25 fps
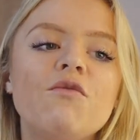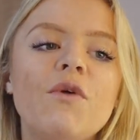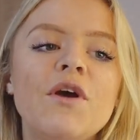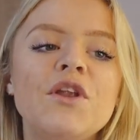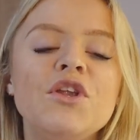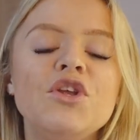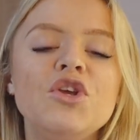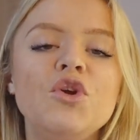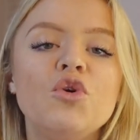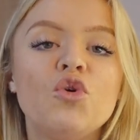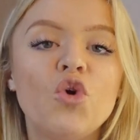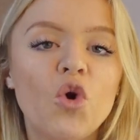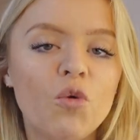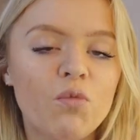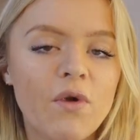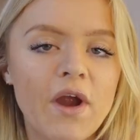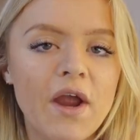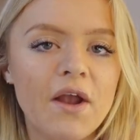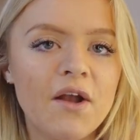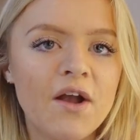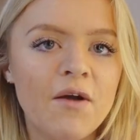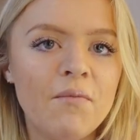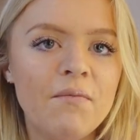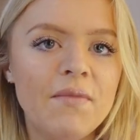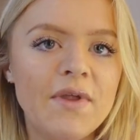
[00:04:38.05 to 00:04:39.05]
When you incorporate
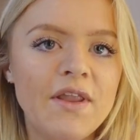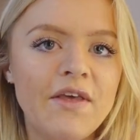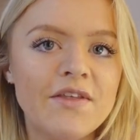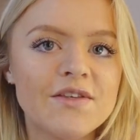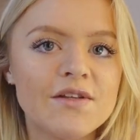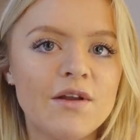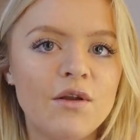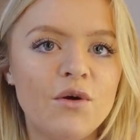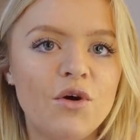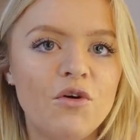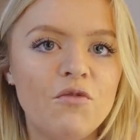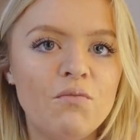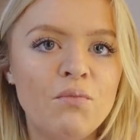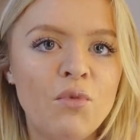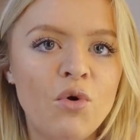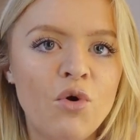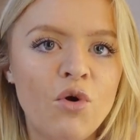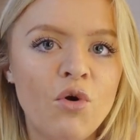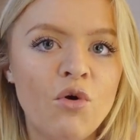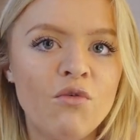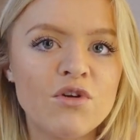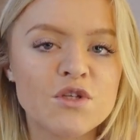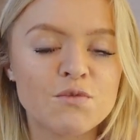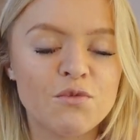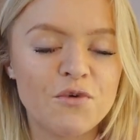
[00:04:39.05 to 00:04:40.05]
a company, there's a lot
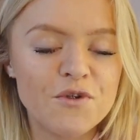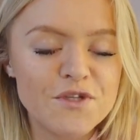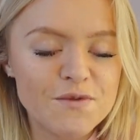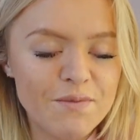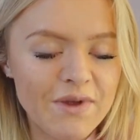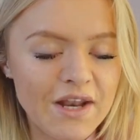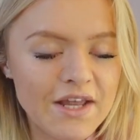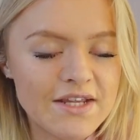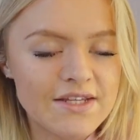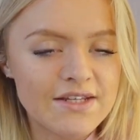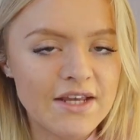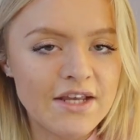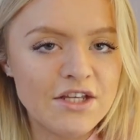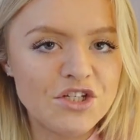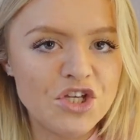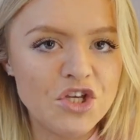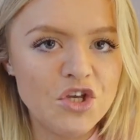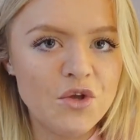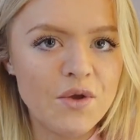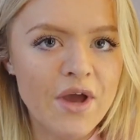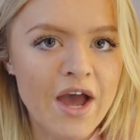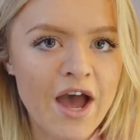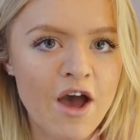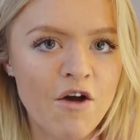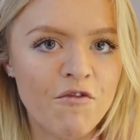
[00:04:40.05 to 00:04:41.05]
more responsibilities that
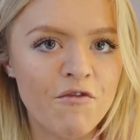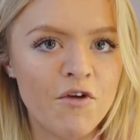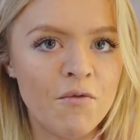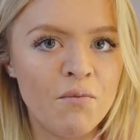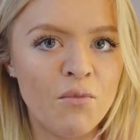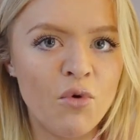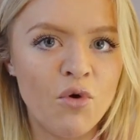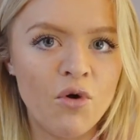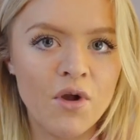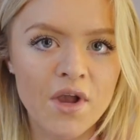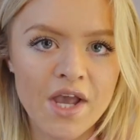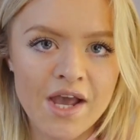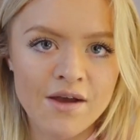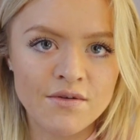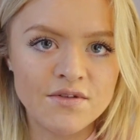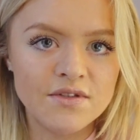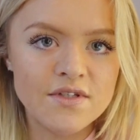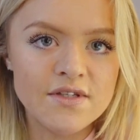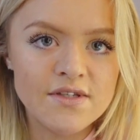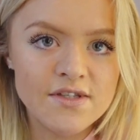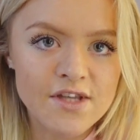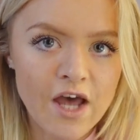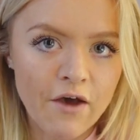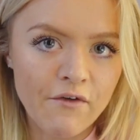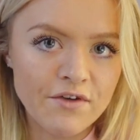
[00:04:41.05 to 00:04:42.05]
you have and more
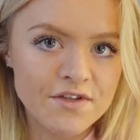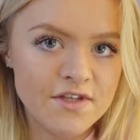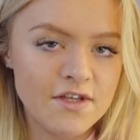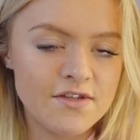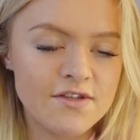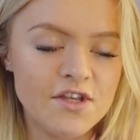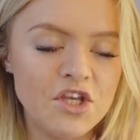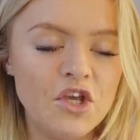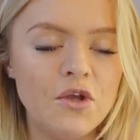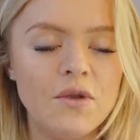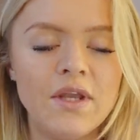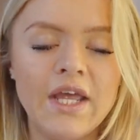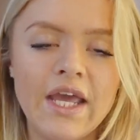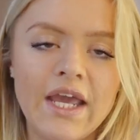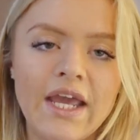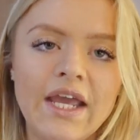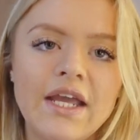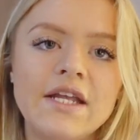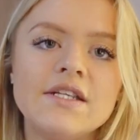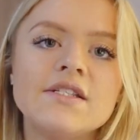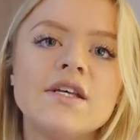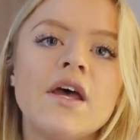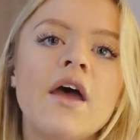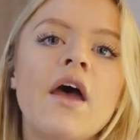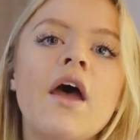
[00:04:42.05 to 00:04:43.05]
accounting services that you
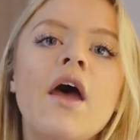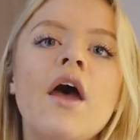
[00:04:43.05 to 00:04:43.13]
need.